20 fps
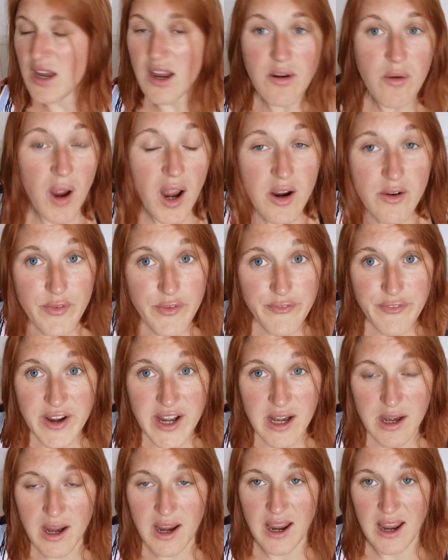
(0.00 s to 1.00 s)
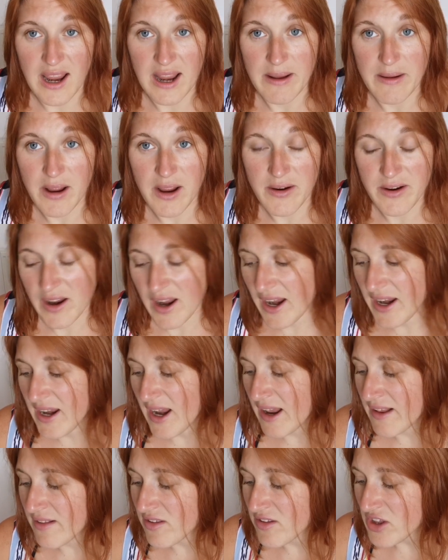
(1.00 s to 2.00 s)
Don't overthink it,
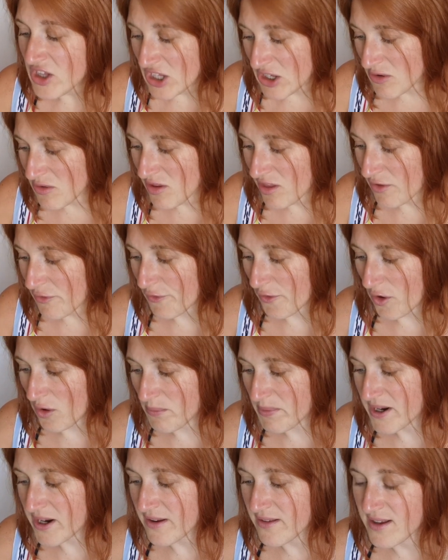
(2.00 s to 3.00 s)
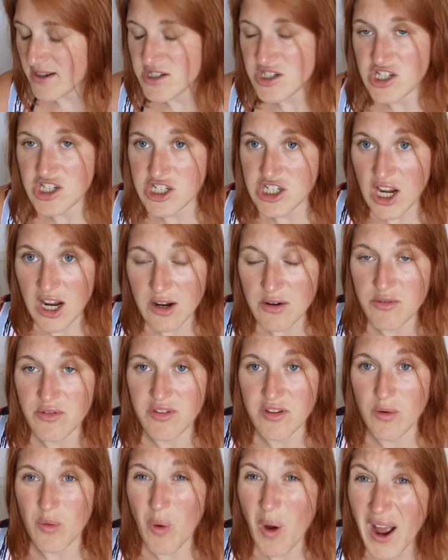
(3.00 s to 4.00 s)
okay? It's useful because it
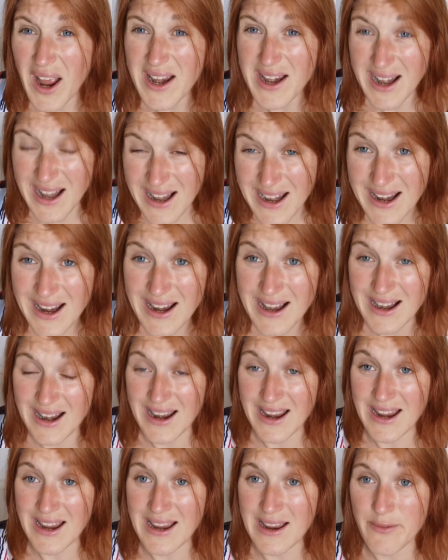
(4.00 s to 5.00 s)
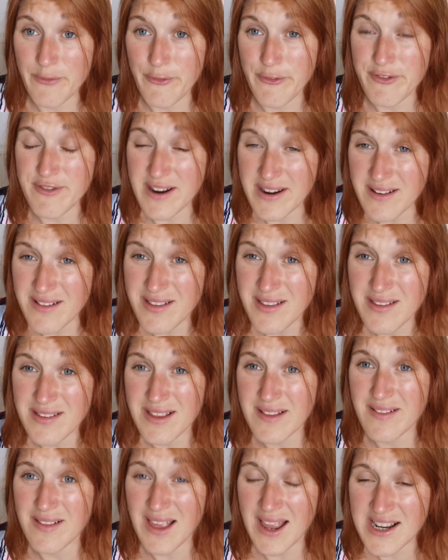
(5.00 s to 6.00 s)
shows quite clearly
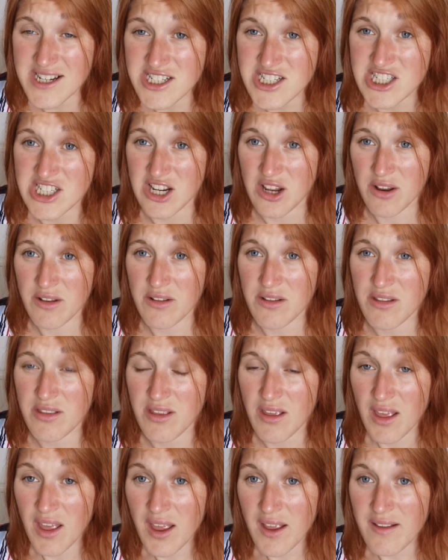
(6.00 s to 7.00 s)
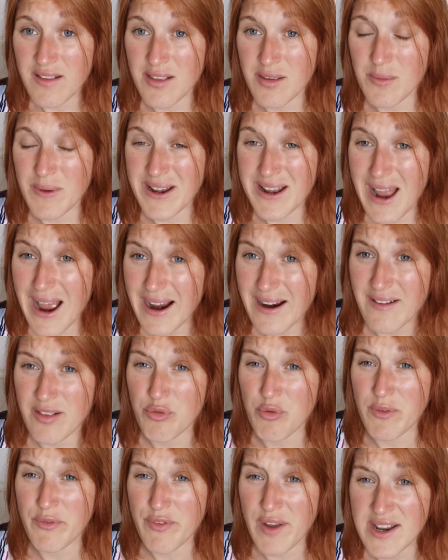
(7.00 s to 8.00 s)
France's intentions to
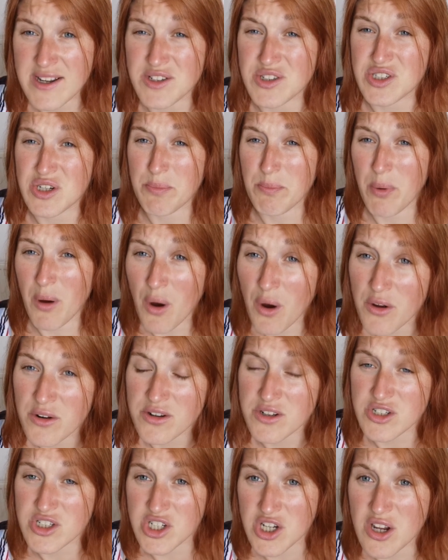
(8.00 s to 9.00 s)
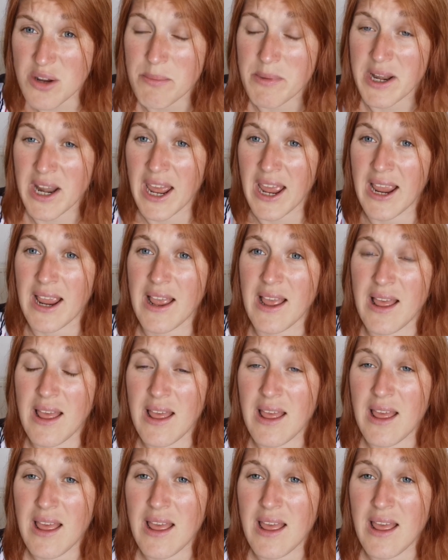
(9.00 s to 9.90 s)
enact revenge upon Germany.